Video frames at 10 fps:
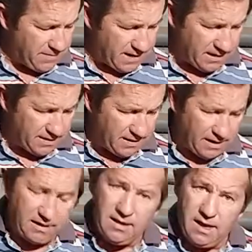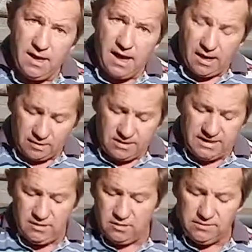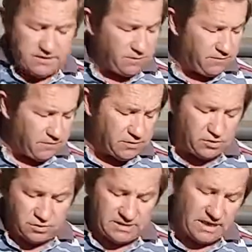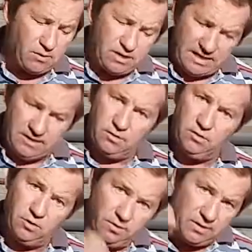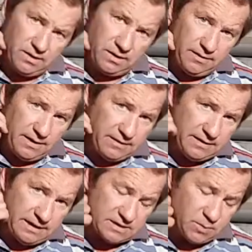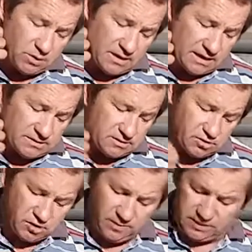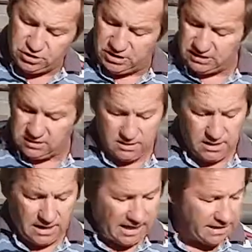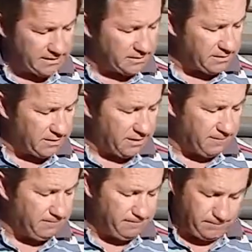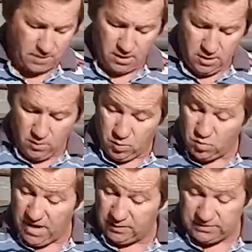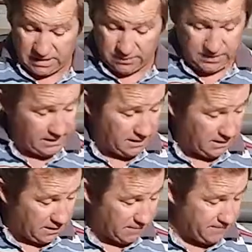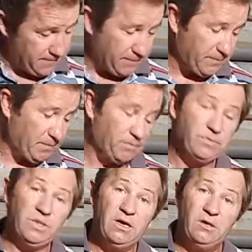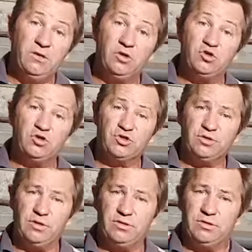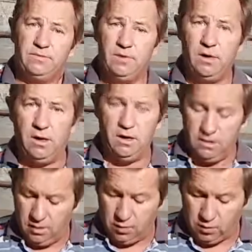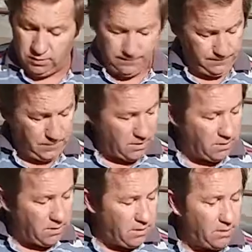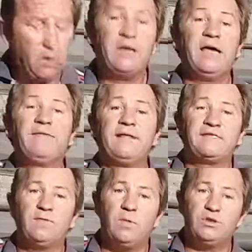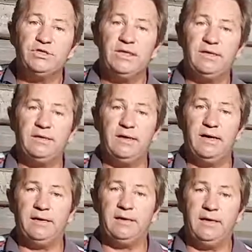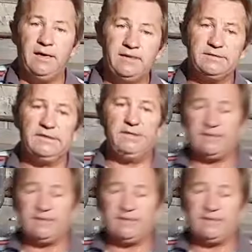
and I'll clean all this up first, cut it out, clean it all up, and then the next podcast I'll show you my jig, and we'll route out the truss rod hole. Okay, thanks for watching, and I'll see you